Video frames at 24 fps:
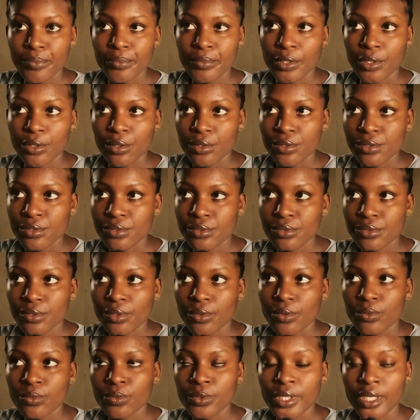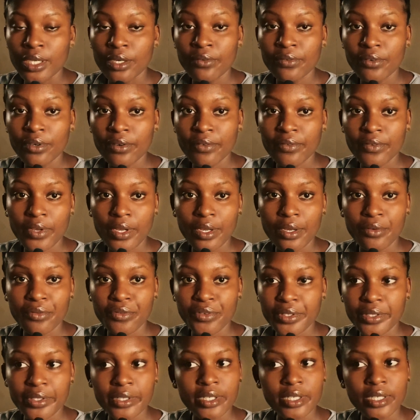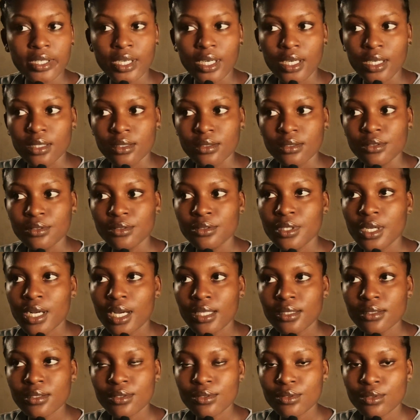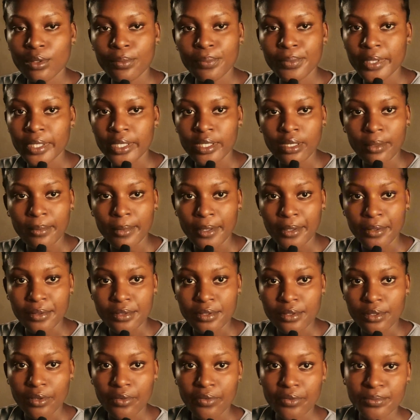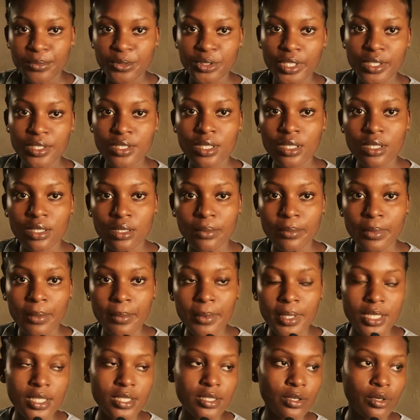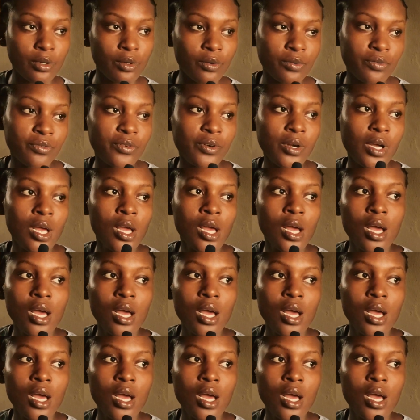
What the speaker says: because we evolve every day and you can't stop learning about yourself. I'm trying to learn about myself.